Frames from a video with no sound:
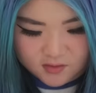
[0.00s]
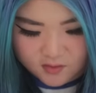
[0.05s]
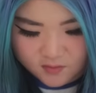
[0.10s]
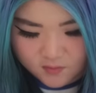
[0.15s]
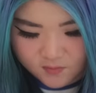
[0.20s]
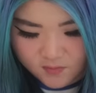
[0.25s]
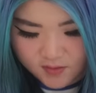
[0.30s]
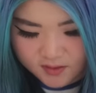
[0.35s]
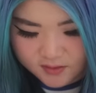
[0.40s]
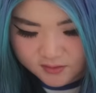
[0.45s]

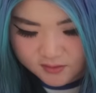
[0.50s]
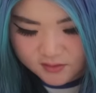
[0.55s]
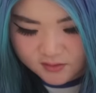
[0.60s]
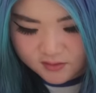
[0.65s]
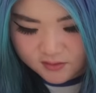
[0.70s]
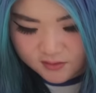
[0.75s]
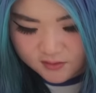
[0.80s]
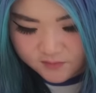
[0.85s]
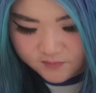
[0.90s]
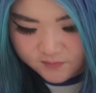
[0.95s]
Good thing you have
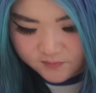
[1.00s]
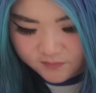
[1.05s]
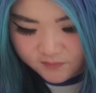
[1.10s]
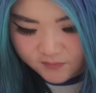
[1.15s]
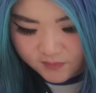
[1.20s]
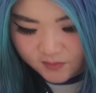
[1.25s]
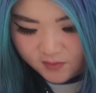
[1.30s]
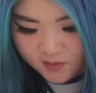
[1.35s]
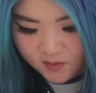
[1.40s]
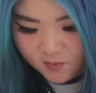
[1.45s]
two.
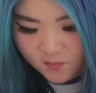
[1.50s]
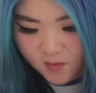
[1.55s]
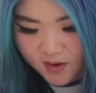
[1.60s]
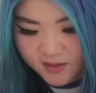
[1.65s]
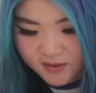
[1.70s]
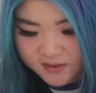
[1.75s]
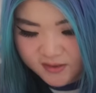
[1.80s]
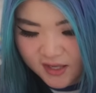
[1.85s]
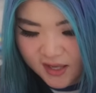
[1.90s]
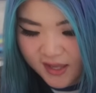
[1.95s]

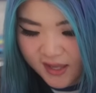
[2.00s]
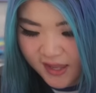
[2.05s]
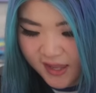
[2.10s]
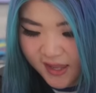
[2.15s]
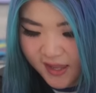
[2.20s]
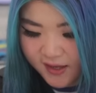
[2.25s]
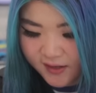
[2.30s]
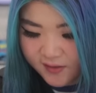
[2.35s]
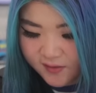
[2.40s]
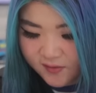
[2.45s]
What the
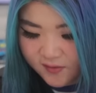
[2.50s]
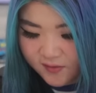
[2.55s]
heck?